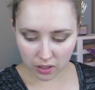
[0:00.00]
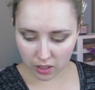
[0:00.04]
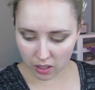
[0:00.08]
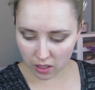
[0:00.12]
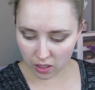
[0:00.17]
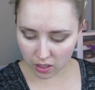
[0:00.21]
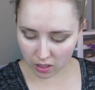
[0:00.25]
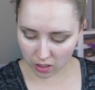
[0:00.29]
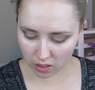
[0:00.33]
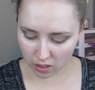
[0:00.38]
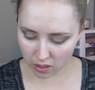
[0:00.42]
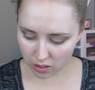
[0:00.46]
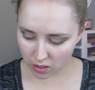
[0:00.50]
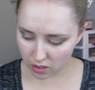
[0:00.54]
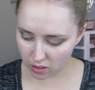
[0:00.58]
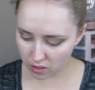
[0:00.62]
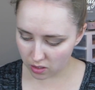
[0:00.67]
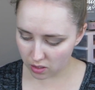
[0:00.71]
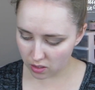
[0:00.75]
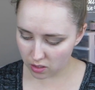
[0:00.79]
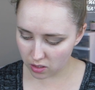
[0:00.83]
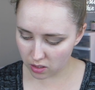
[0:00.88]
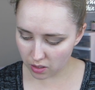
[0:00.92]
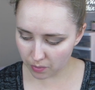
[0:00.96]

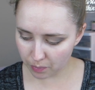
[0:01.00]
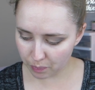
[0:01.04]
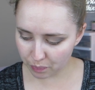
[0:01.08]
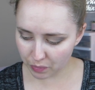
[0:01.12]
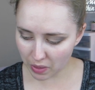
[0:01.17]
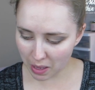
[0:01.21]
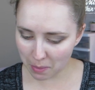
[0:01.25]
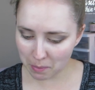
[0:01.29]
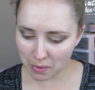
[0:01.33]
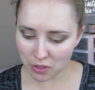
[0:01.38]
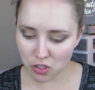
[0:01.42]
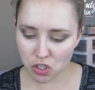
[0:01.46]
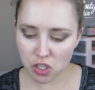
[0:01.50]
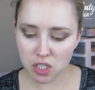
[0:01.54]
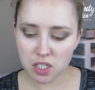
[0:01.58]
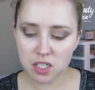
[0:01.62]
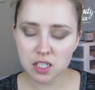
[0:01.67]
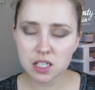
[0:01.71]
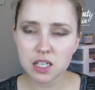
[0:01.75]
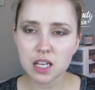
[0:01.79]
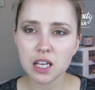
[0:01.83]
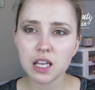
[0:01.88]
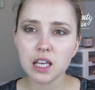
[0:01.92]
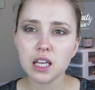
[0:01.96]
And I
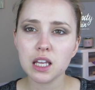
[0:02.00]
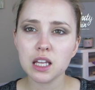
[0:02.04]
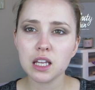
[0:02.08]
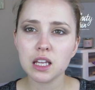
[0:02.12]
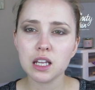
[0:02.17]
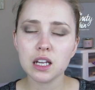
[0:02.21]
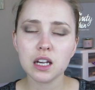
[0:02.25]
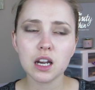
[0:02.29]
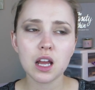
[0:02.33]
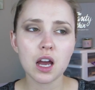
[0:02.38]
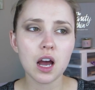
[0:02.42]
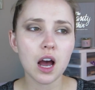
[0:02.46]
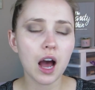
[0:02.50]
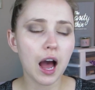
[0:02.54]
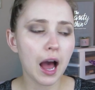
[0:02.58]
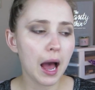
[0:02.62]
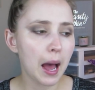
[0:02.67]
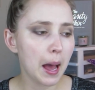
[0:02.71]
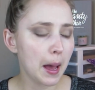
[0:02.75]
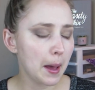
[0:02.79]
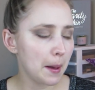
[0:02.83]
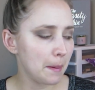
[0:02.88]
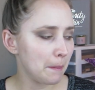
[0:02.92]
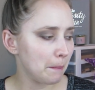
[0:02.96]
mentioned in
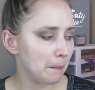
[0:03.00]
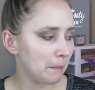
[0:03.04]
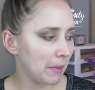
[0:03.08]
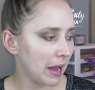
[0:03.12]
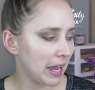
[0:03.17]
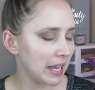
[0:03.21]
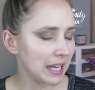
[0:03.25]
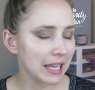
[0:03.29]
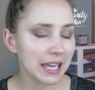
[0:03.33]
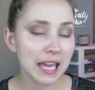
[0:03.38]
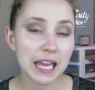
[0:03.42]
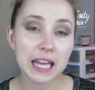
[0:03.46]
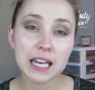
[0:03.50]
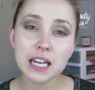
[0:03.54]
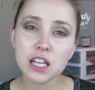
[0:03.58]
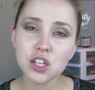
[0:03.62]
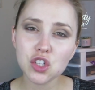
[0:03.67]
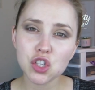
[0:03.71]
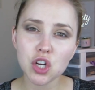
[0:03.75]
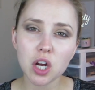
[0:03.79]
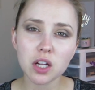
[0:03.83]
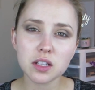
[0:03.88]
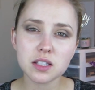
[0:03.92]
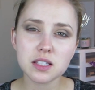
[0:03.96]
my Candy
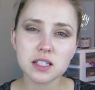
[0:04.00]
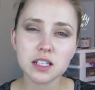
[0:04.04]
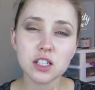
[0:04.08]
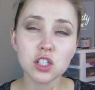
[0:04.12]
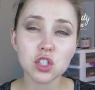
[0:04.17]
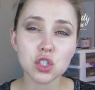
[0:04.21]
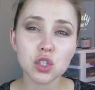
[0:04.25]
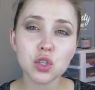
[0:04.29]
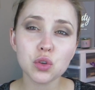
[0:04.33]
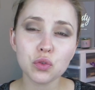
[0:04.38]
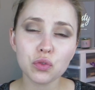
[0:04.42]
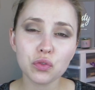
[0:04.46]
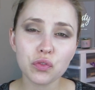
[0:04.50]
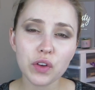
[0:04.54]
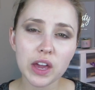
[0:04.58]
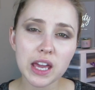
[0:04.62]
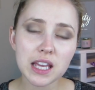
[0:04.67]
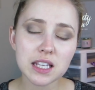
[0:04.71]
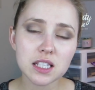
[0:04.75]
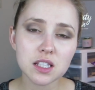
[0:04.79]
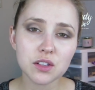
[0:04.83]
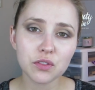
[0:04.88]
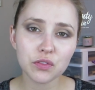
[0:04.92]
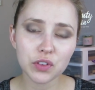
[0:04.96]
Johnson Too
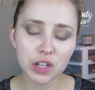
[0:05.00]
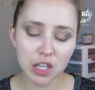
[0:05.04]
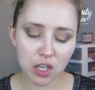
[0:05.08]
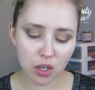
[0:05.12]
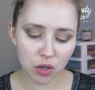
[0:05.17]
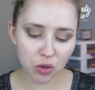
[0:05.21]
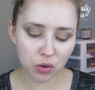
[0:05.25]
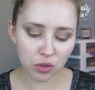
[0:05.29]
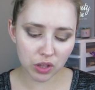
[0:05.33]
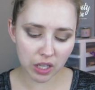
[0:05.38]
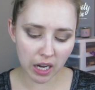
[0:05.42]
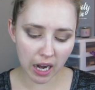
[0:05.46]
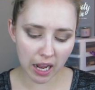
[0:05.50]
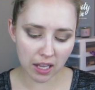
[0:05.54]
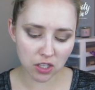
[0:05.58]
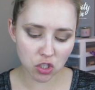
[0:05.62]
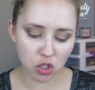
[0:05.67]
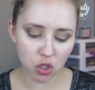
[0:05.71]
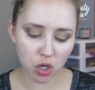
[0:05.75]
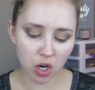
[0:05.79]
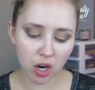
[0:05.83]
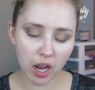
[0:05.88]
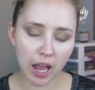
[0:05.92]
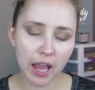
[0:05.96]
Faced video that
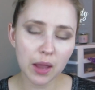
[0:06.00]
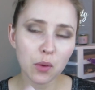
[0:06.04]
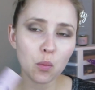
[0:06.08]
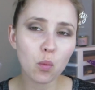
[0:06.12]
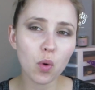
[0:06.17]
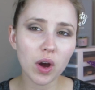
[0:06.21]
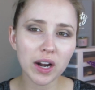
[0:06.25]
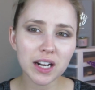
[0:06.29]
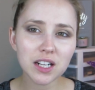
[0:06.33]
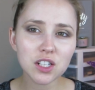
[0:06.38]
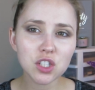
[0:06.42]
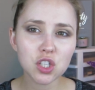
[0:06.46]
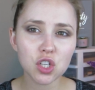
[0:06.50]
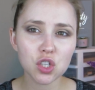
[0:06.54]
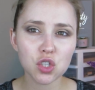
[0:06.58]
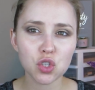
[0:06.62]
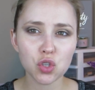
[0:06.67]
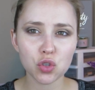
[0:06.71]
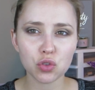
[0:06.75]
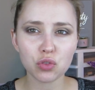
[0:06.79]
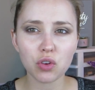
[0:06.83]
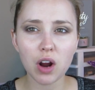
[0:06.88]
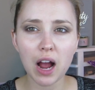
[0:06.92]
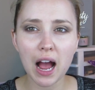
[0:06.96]
I wanted to
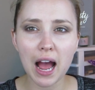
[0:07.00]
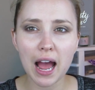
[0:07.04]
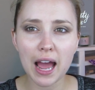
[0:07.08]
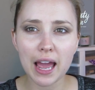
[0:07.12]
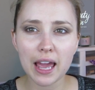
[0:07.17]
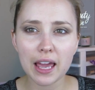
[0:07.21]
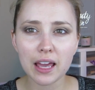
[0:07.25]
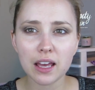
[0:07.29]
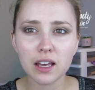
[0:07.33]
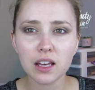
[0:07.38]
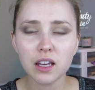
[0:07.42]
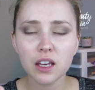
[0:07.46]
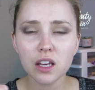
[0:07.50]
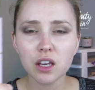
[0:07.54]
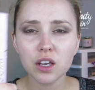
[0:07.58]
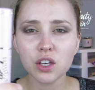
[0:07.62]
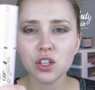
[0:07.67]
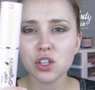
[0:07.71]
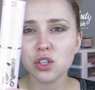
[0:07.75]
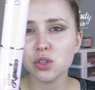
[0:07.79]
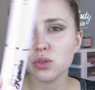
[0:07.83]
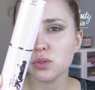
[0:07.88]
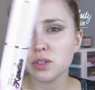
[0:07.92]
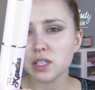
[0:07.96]
try
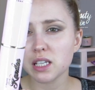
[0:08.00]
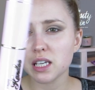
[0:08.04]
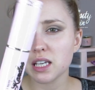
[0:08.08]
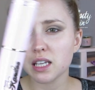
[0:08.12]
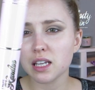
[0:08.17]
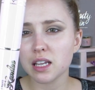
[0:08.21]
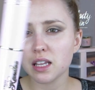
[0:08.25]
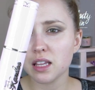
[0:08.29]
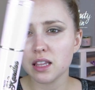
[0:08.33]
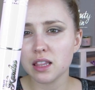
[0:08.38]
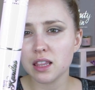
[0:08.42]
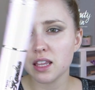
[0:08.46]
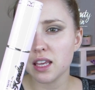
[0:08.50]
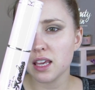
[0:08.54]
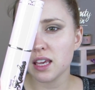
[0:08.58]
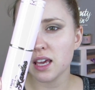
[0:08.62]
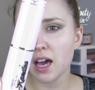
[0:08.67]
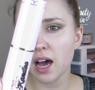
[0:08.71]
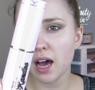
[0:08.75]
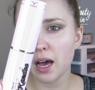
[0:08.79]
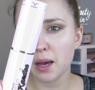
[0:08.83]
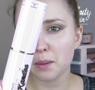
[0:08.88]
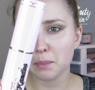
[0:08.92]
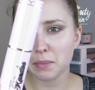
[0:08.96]
using the
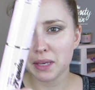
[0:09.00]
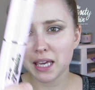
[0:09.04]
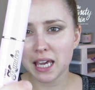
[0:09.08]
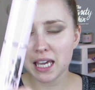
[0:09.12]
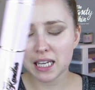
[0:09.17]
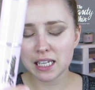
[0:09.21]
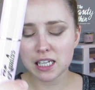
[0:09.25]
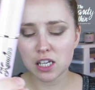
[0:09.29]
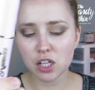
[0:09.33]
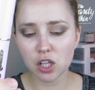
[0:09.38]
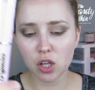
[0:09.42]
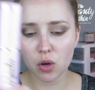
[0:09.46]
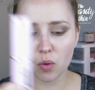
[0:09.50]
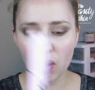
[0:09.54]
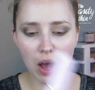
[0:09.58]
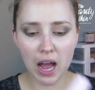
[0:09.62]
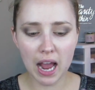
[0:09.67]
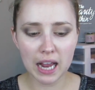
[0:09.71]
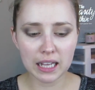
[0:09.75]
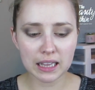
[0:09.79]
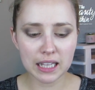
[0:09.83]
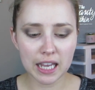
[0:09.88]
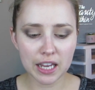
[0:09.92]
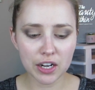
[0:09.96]
Candy Glow
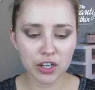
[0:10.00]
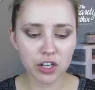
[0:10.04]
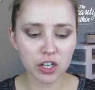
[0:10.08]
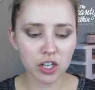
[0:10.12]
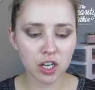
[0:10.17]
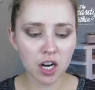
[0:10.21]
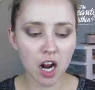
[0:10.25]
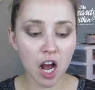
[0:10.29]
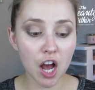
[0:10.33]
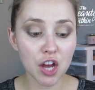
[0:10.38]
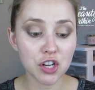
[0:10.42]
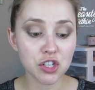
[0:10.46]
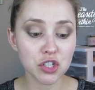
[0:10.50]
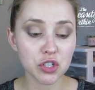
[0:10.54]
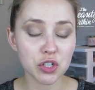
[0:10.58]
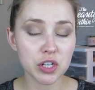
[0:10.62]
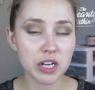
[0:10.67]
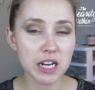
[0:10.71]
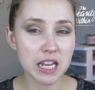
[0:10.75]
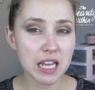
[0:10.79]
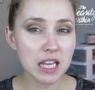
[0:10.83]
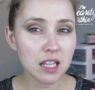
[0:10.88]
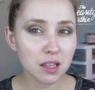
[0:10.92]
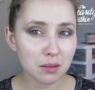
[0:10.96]
highlighter
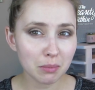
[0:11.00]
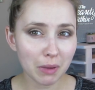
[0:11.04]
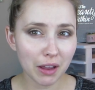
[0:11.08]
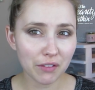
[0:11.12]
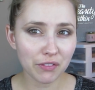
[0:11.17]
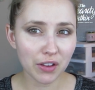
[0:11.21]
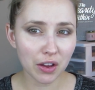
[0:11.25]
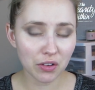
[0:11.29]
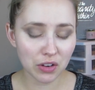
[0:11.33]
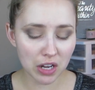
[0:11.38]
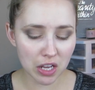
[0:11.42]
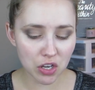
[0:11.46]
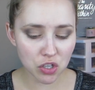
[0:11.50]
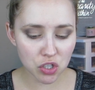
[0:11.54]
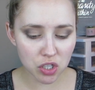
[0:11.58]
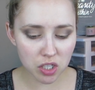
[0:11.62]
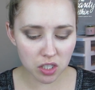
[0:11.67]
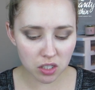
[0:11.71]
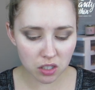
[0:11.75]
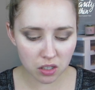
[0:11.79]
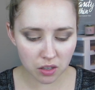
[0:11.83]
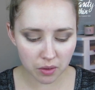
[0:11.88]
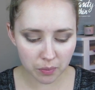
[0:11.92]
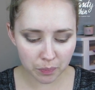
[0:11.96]
underneath my foundation.